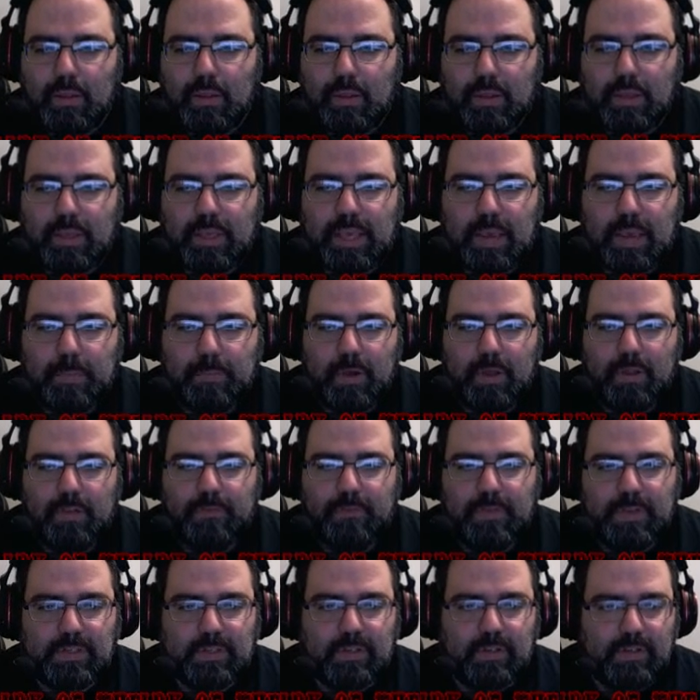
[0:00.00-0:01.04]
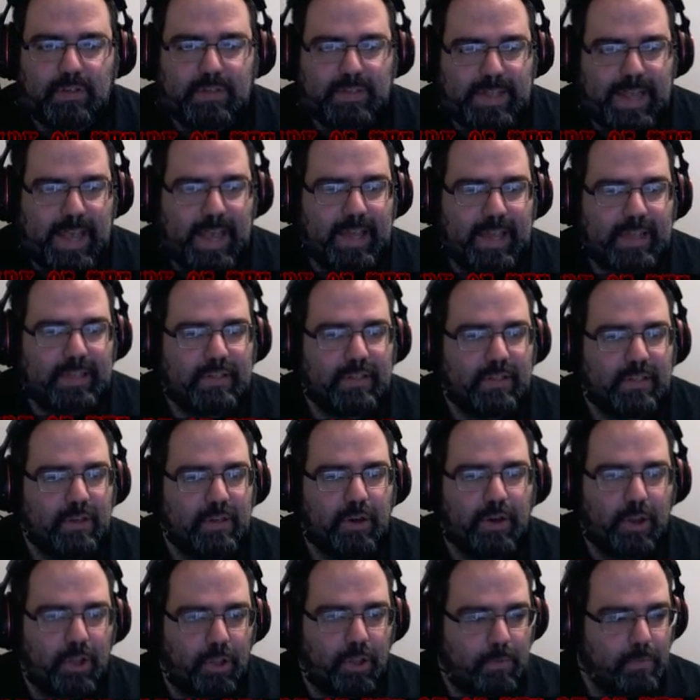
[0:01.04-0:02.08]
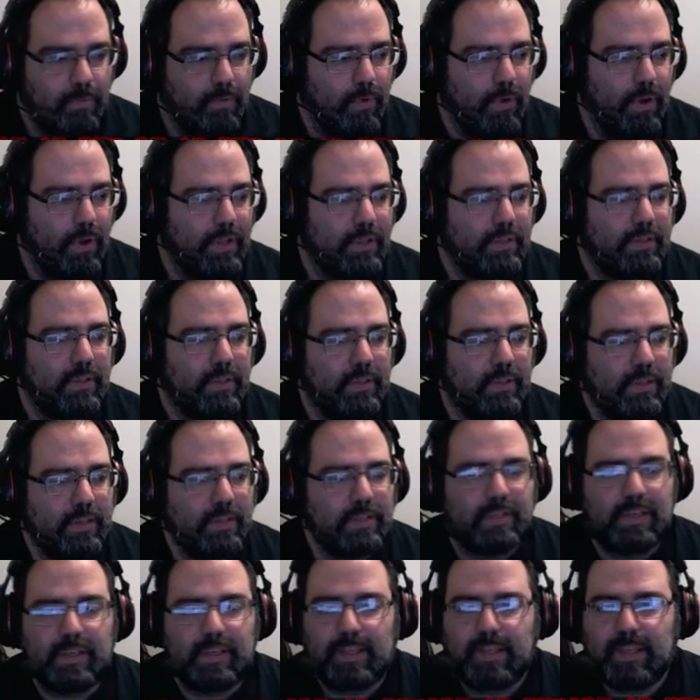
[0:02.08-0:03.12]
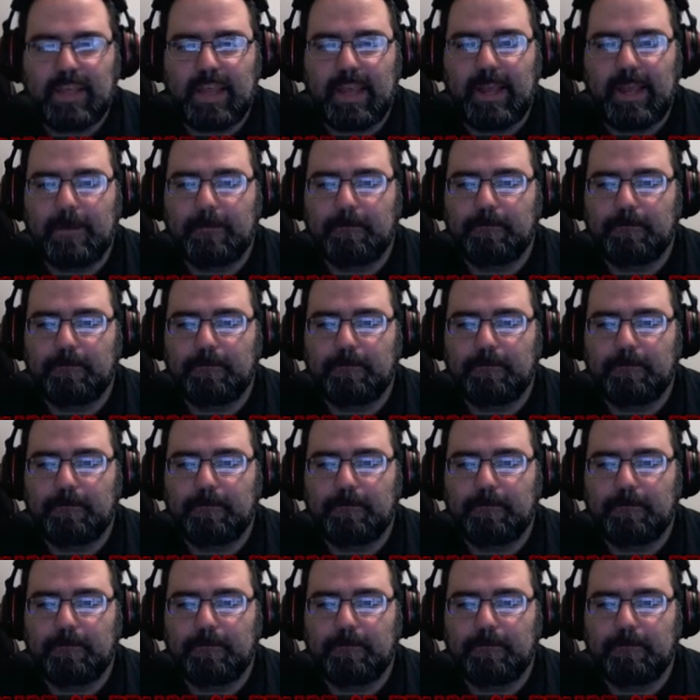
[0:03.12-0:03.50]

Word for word: You keep all the physical stats and your health points and things like that,